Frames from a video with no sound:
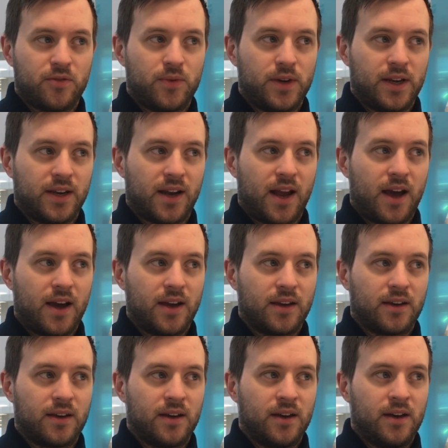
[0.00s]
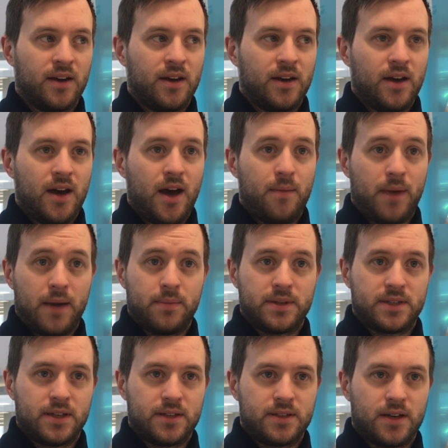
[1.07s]
So if we need like a
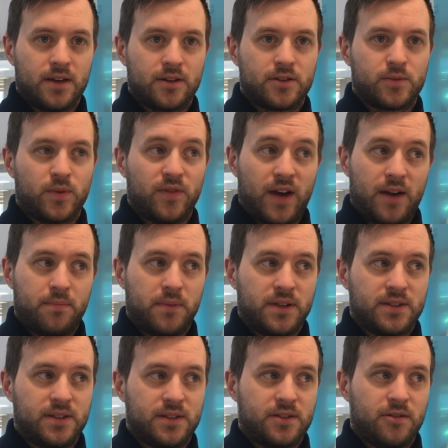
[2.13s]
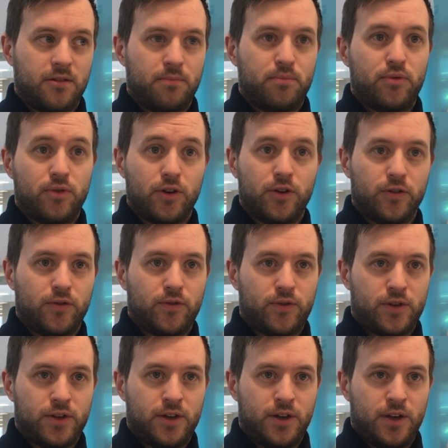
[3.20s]
babysitter, because we've had my sister
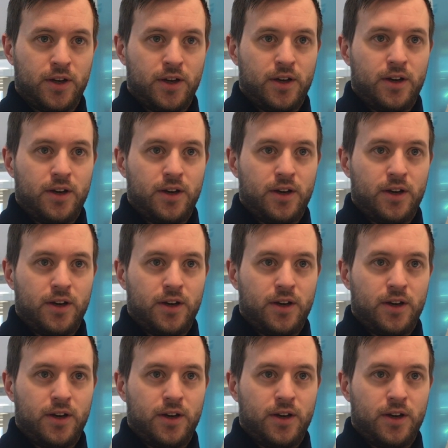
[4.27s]
approved